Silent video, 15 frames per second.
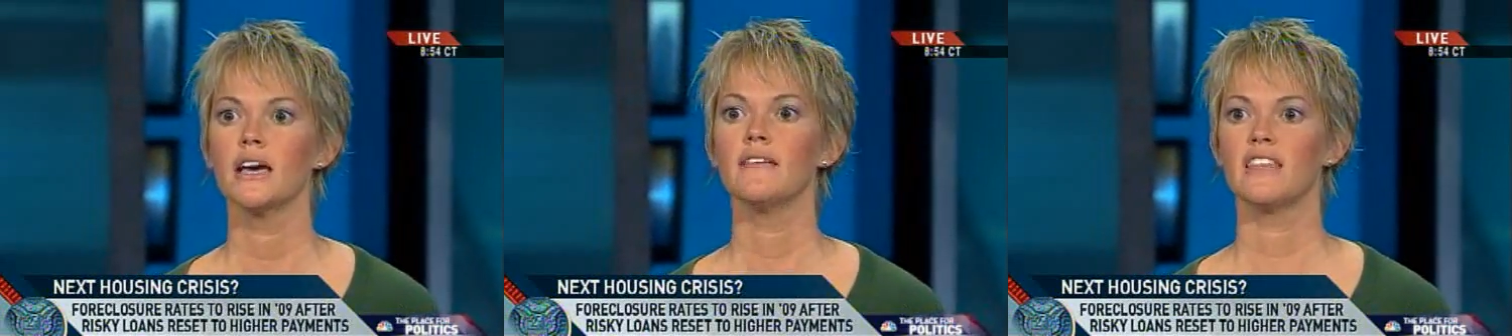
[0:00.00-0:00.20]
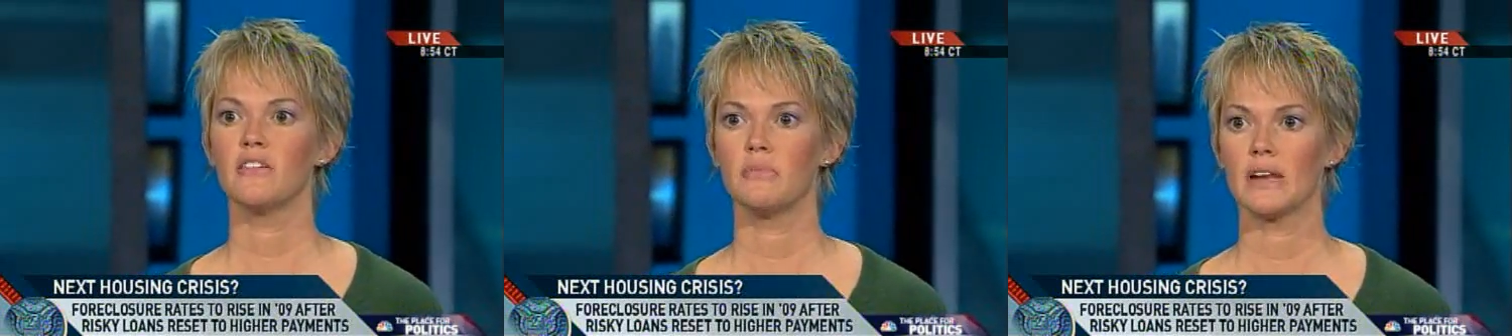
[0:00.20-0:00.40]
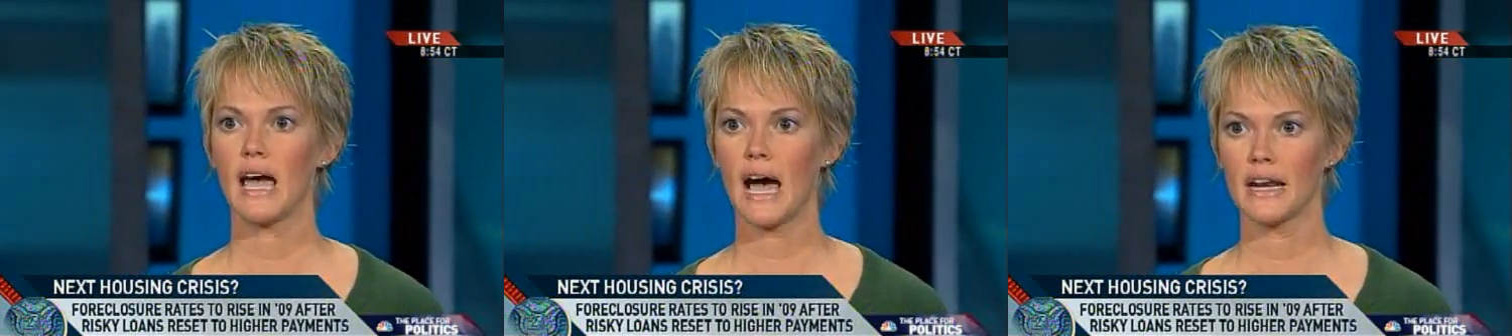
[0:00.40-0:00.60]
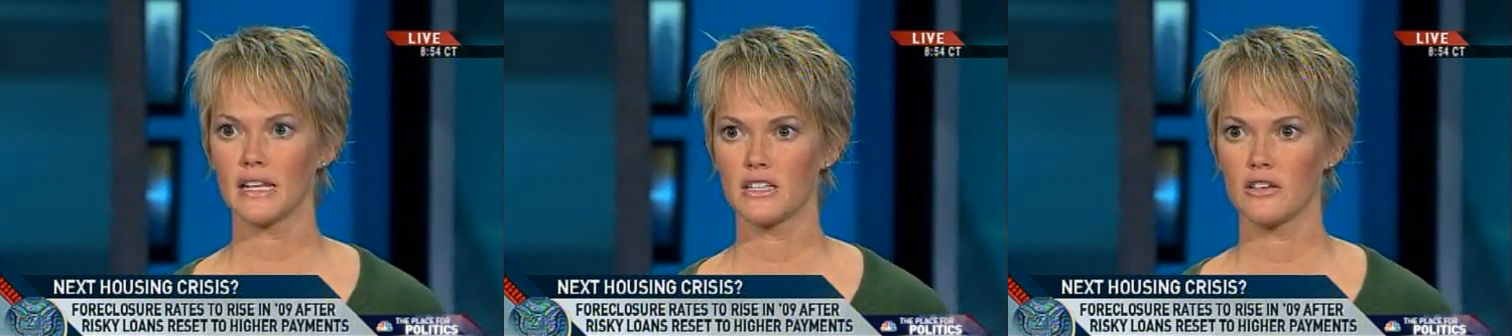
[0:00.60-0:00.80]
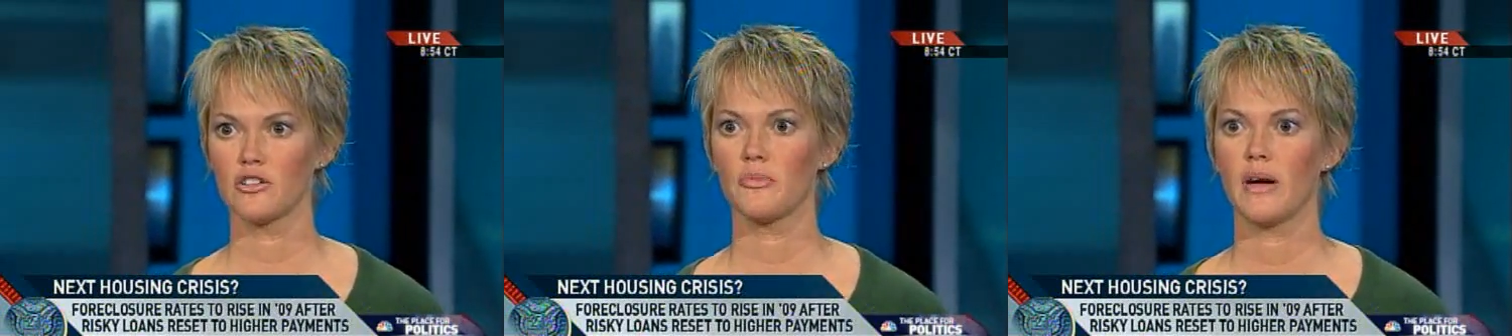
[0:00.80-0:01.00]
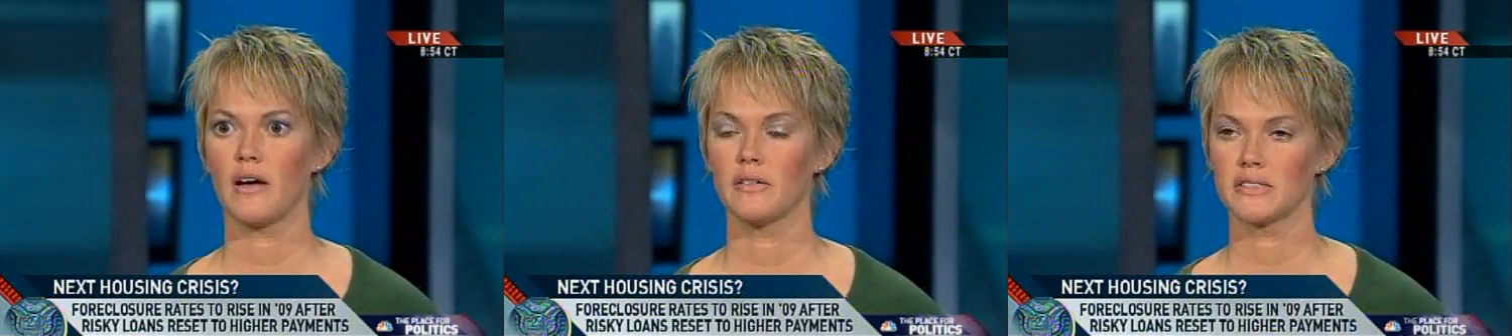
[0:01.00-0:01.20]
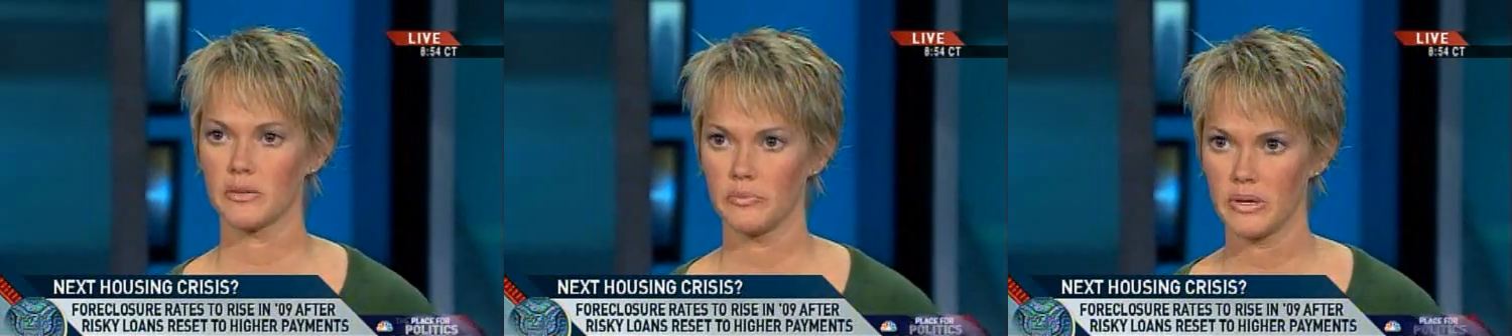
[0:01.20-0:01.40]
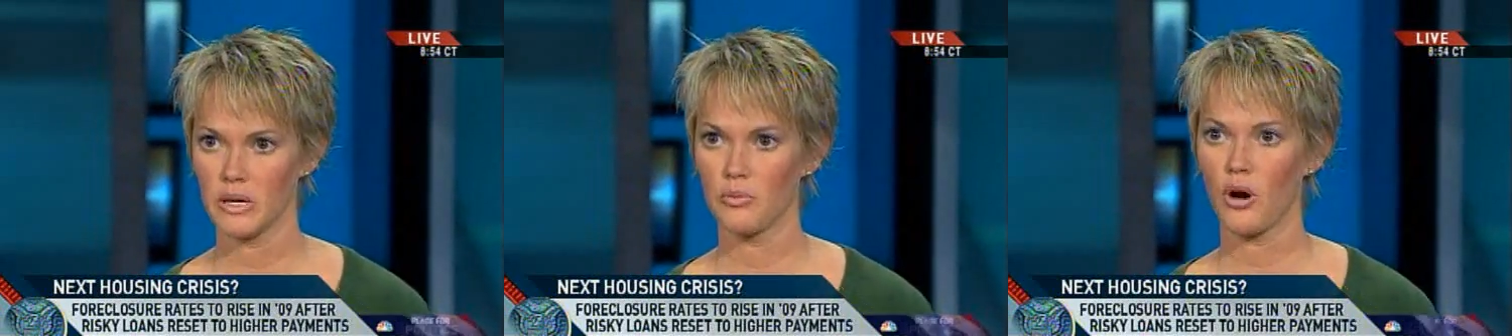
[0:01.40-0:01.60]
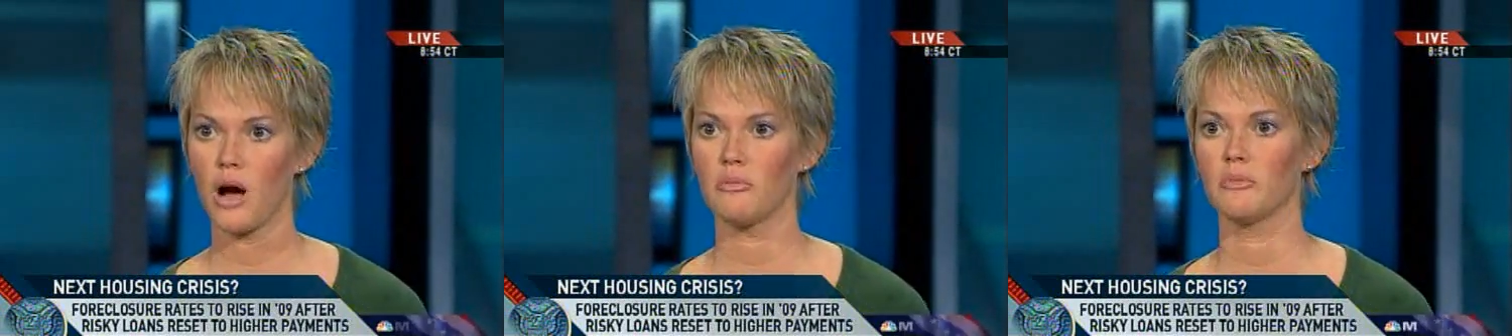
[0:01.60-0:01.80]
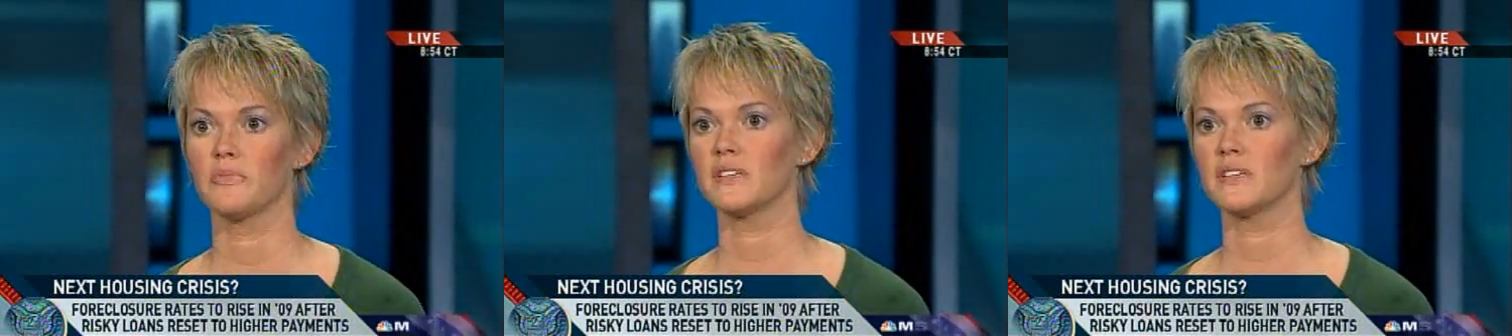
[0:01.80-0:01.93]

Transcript: They've been adding to their balance, a big problem.